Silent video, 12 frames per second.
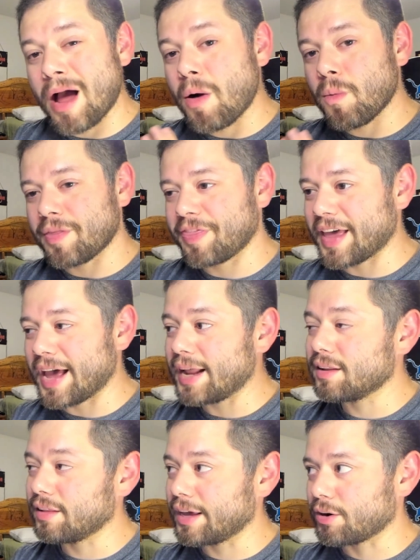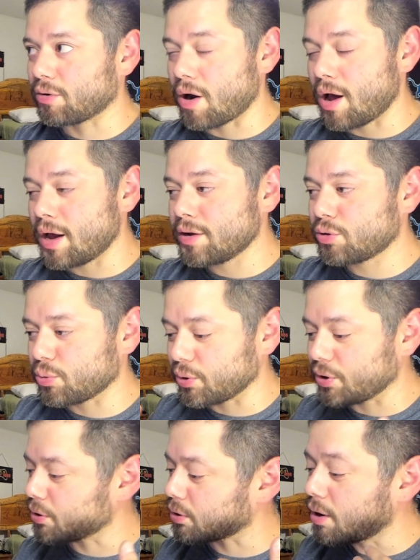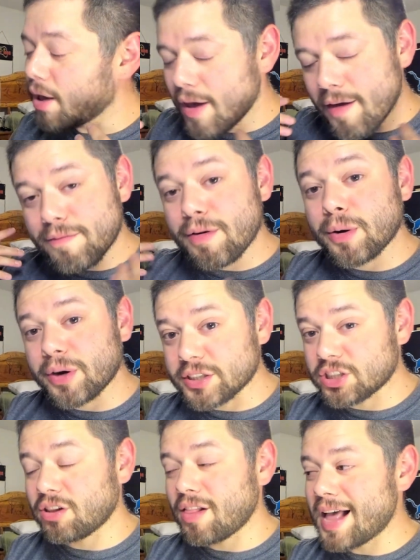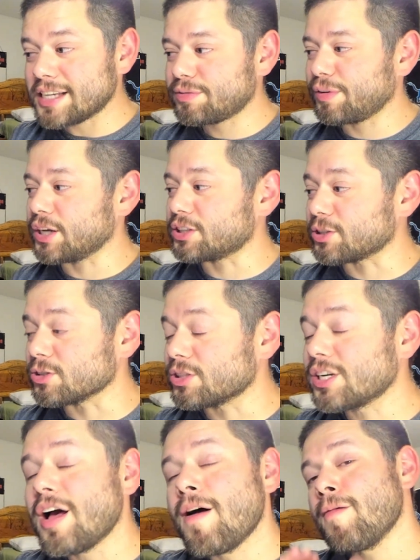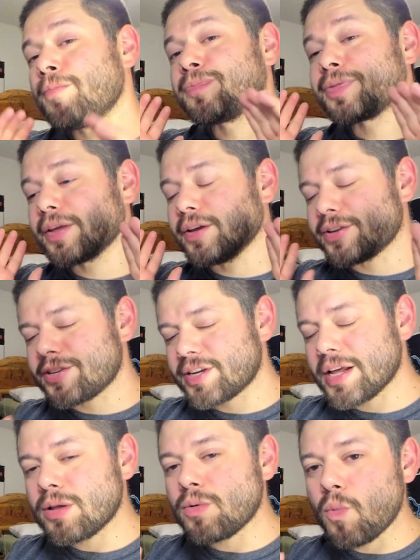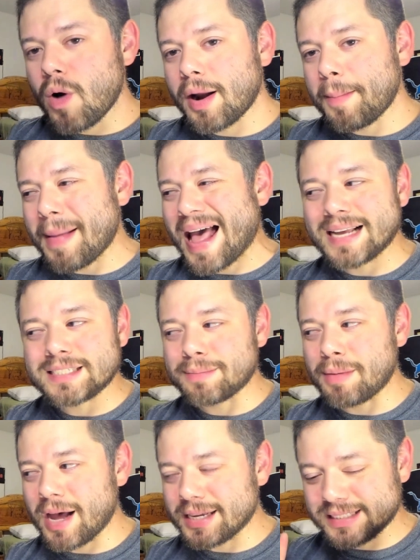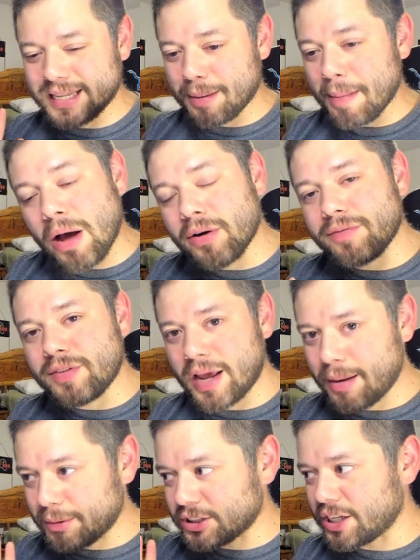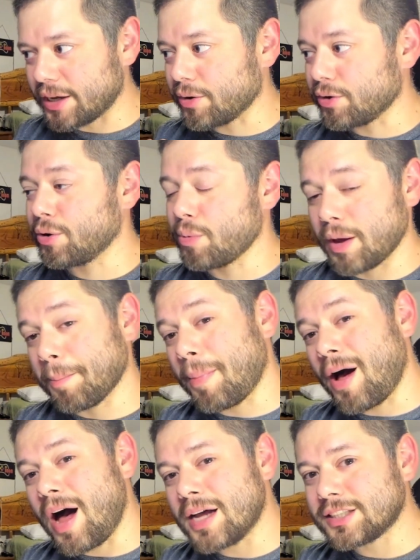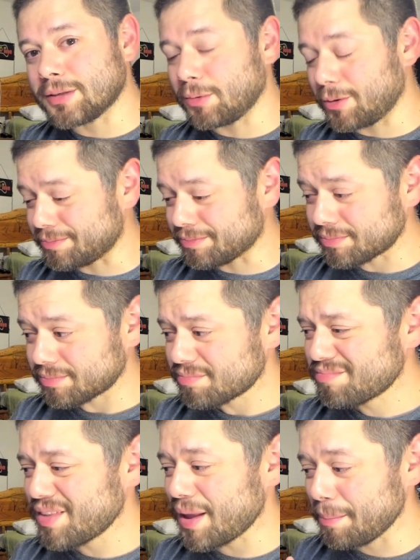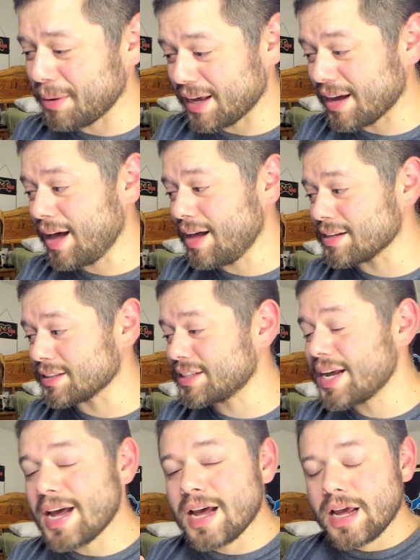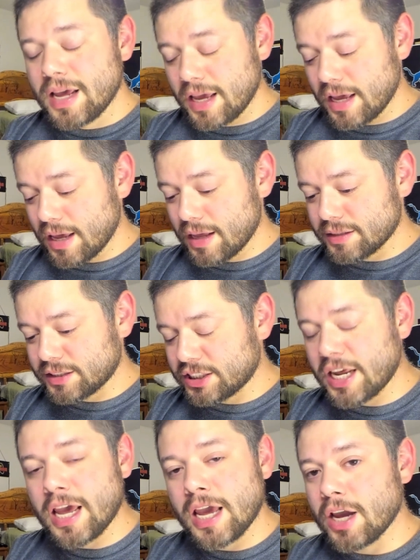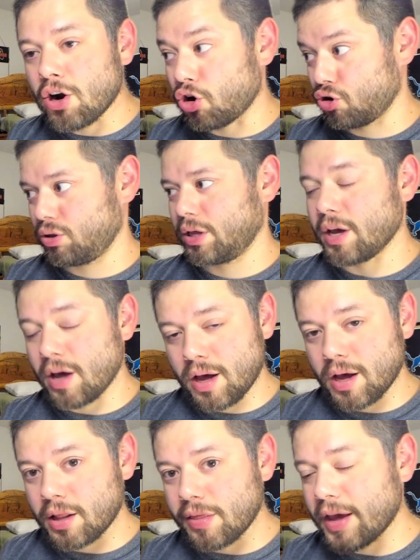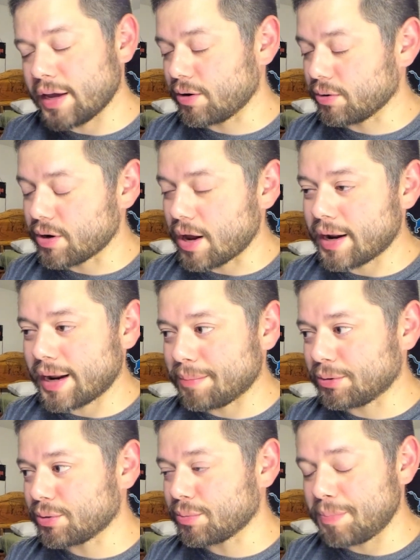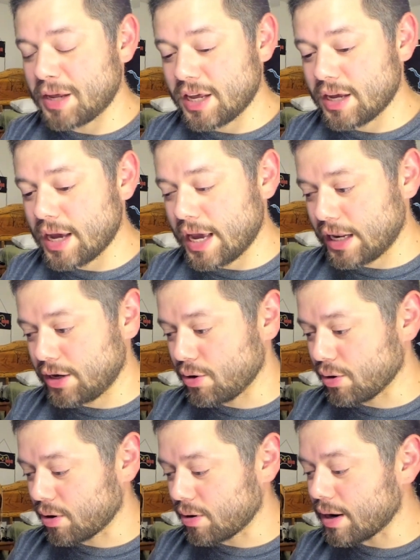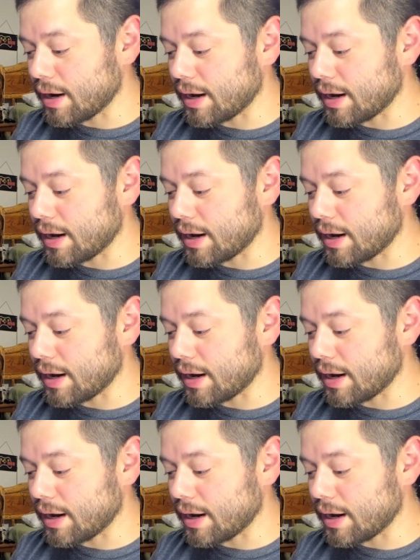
out with that later on through your various class features. You still want to maximize the amount of damage that you're doing possible. Because, say early on that you're not able to be in your